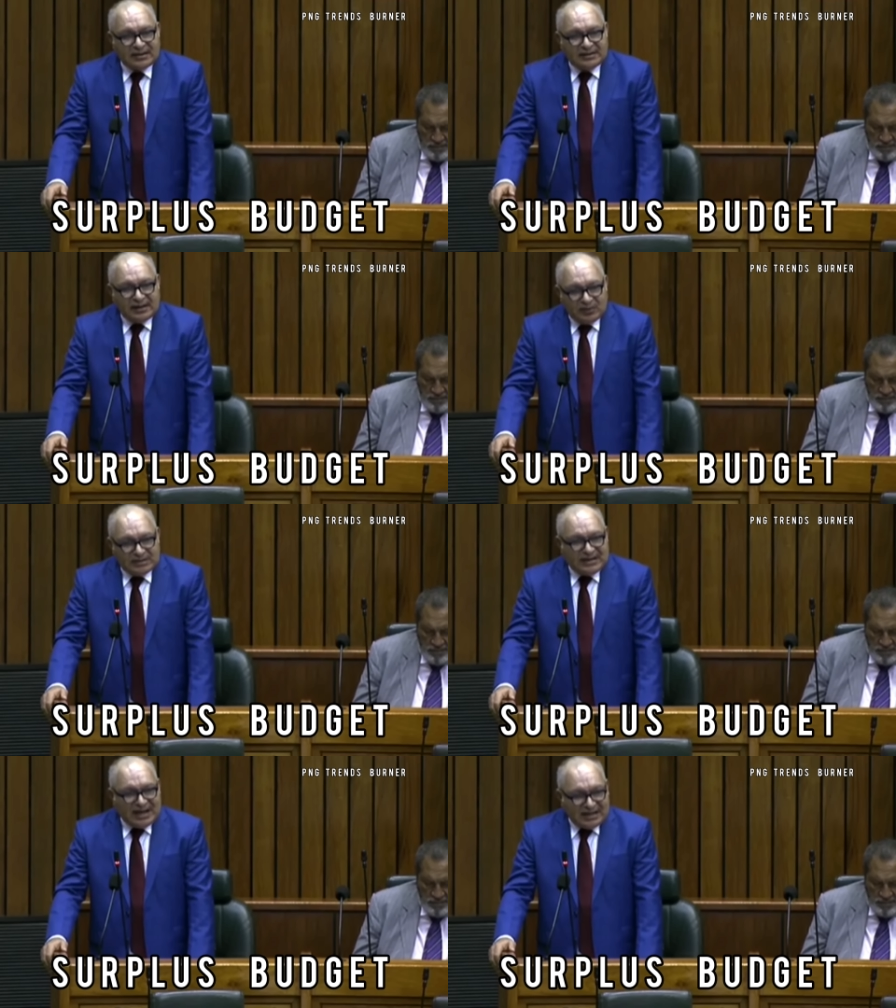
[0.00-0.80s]
That
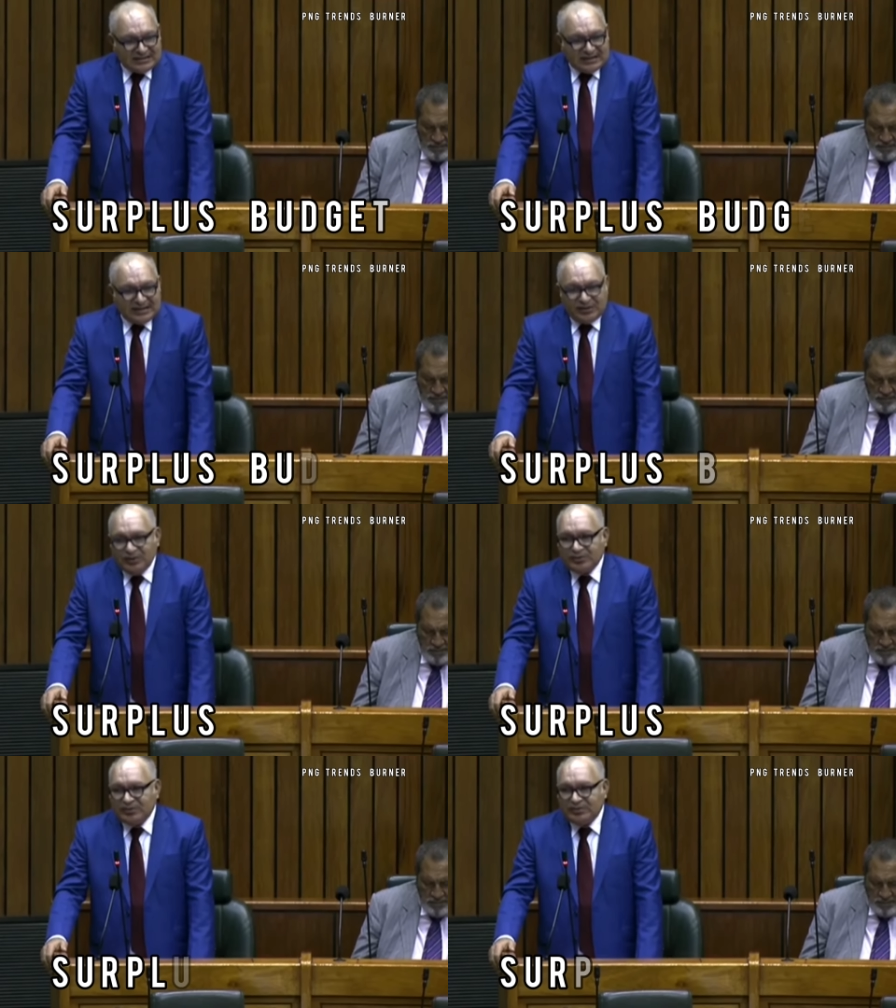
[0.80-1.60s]
was largely
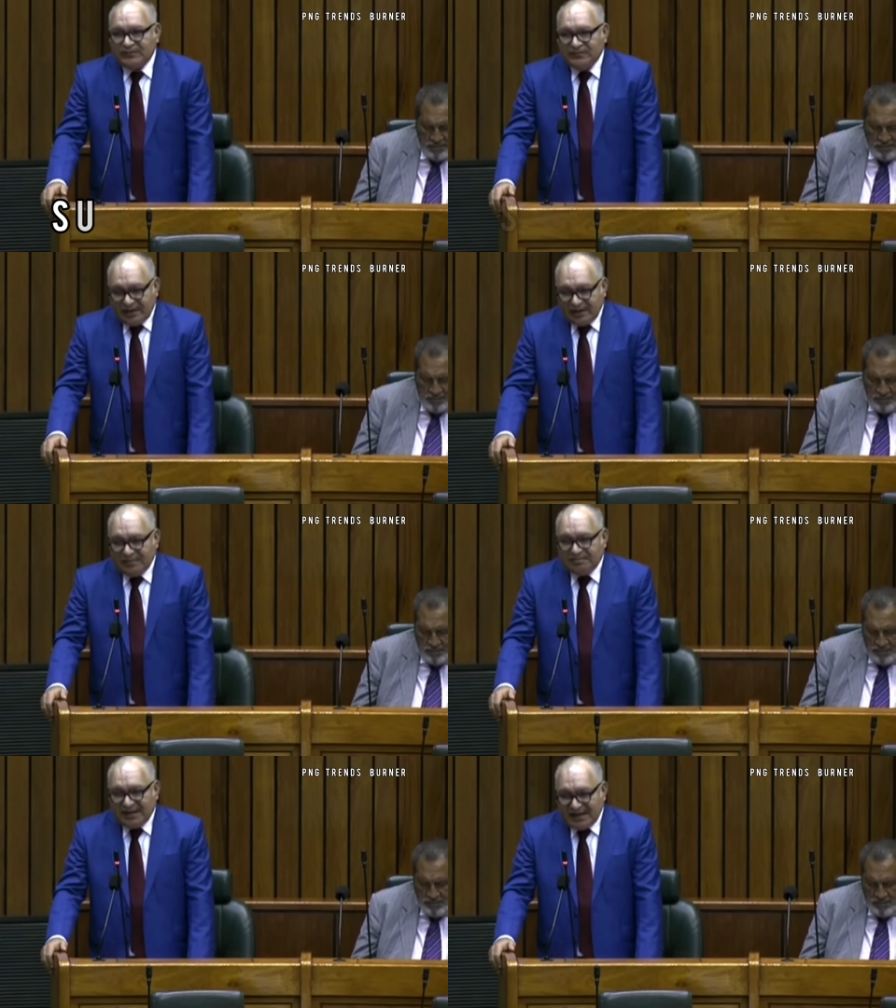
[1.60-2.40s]
due to
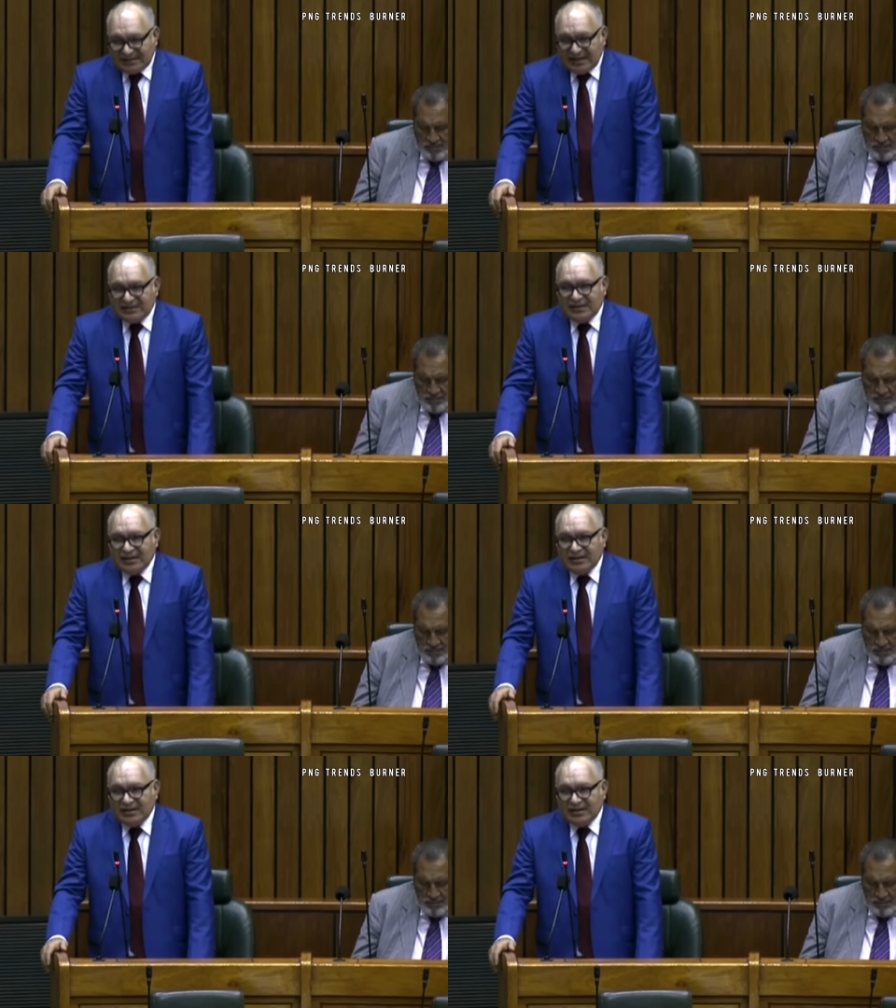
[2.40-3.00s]
very pleasant